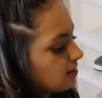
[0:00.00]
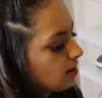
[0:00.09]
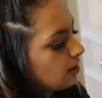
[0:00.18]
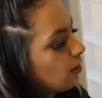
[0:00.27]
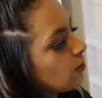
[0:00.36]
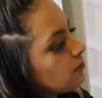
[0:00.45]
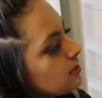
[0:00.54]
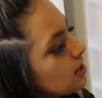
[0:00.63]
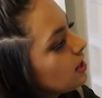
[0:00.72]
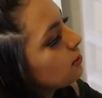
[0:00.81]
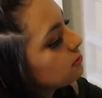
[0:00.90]
the
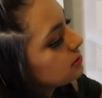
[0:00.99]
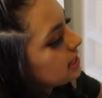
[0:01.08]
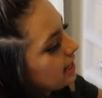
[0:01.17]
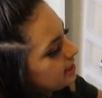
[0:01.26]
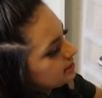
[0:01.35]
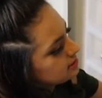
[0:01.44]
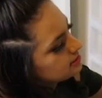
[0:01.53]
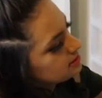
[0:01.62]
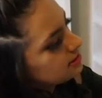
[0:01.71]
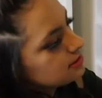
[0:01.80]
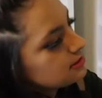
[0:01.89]
OVO
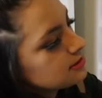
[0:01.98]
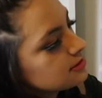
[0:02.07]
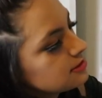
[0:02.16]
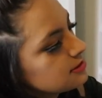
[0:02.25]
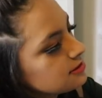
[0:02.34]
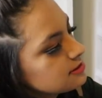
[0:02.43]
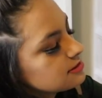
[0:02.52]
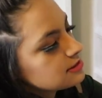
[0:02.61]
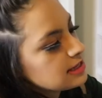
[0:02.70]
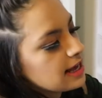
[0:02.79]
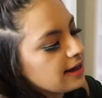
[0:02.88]
10s.
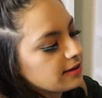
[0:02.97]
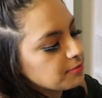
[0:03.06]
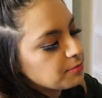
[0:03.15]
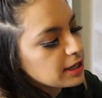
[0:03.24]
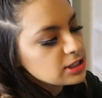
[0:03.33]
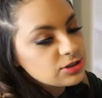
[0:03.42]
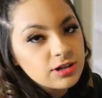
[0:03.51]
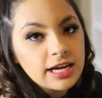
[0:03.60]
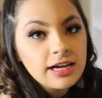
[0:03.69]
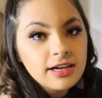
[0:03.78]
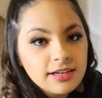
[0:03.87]
Yeah, by
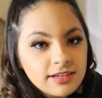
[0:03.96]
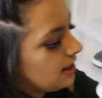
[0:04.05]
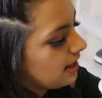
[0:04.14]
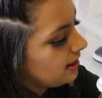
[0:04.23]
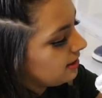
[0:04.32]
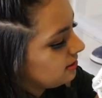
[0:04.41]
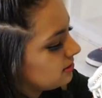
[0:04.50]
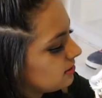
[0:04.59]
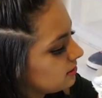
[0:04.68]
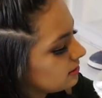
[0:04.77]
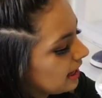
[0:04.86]
Drake. And
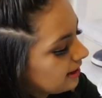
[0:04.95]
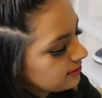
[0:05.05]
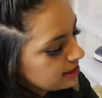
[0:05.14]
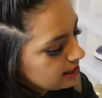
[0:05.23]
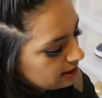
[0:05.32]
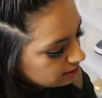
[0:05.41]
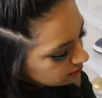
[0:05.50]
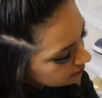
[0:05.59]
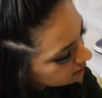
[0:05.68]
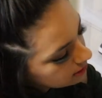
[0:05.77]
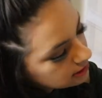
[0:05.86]
they have an
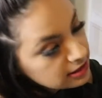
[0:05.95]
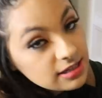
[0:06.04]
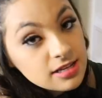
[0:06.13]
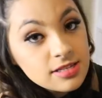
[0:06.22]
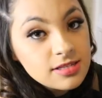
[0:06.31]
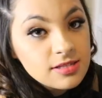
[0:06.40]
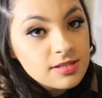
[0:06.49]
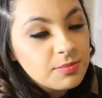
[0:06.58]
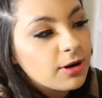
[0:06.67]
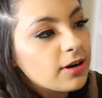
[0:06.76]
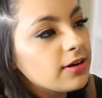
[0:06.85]
owl in this
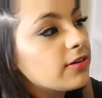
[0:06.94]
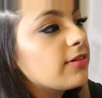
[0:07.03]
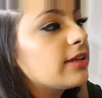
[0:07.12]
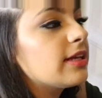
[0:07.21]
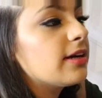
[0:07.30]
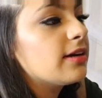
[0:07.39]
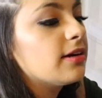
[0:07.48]
part right there.